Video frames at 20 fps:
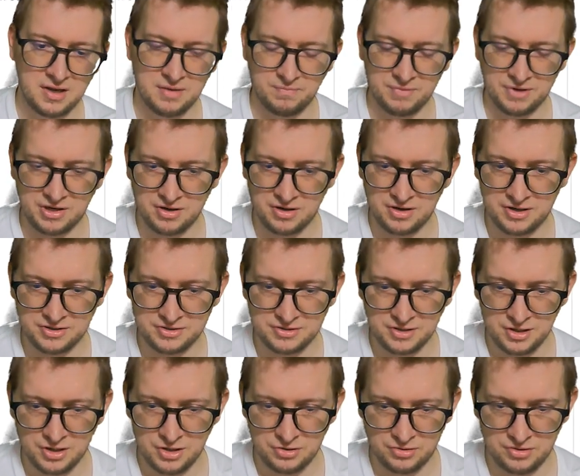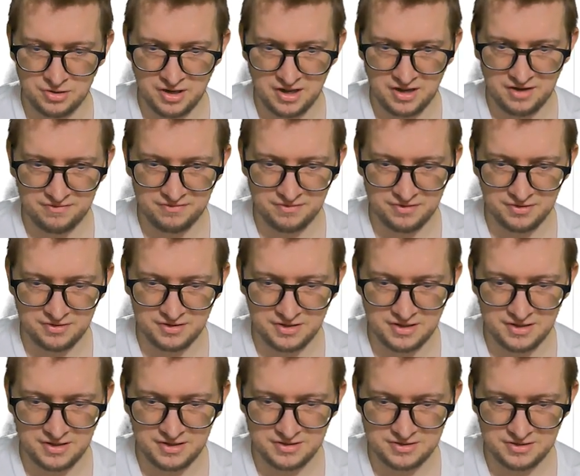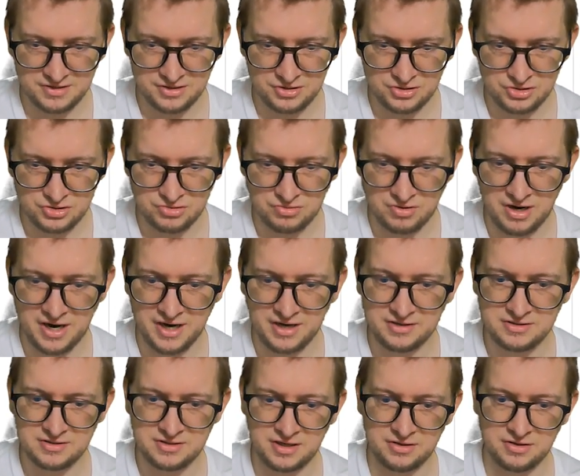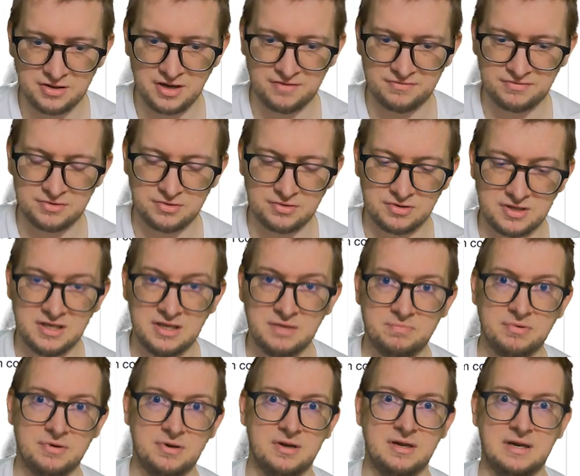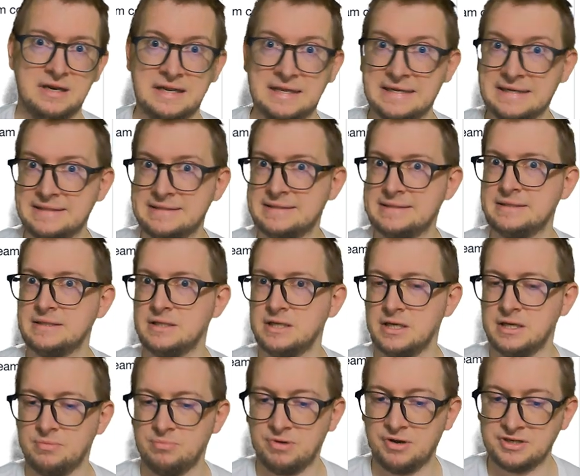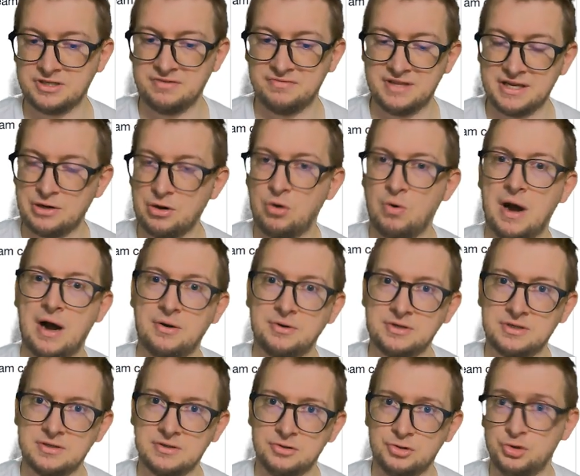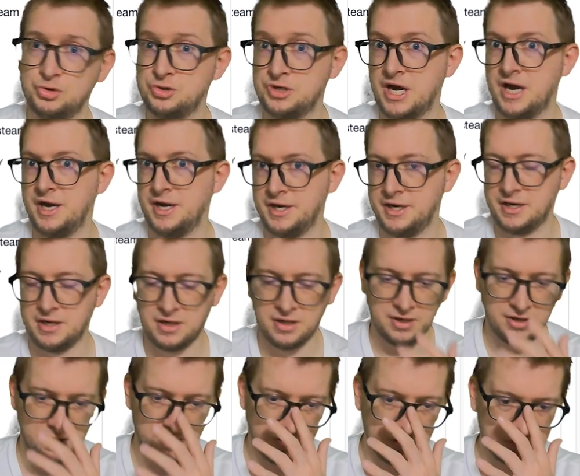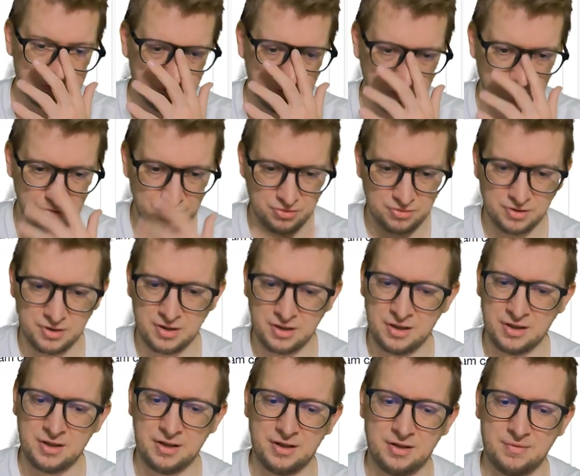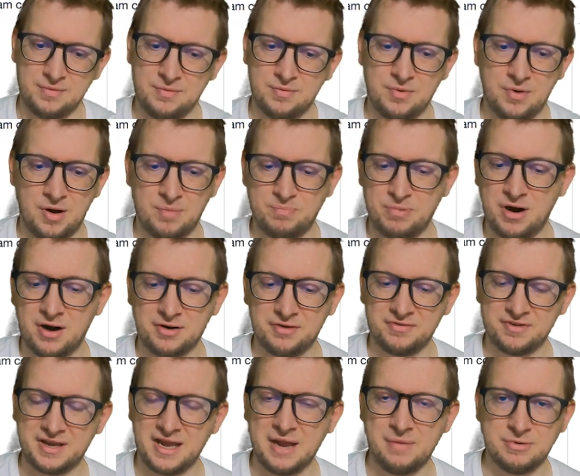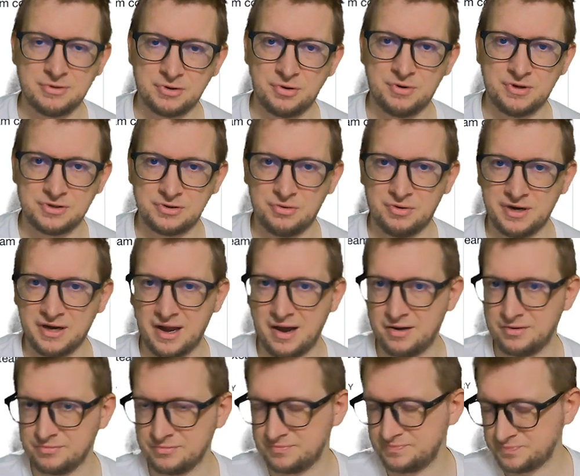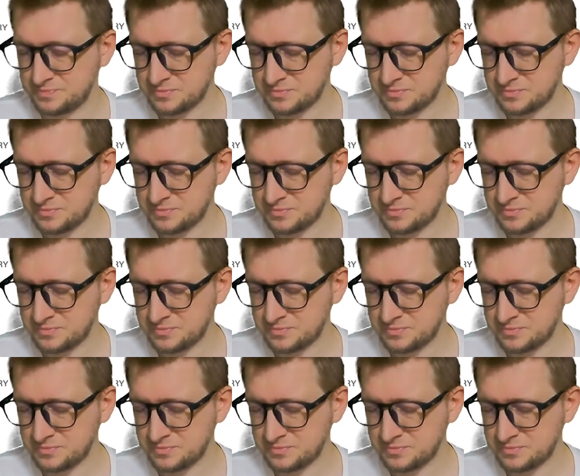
because you have these shrines that you have to keep lit, because if they go out, you die. So a part of the game is always going out,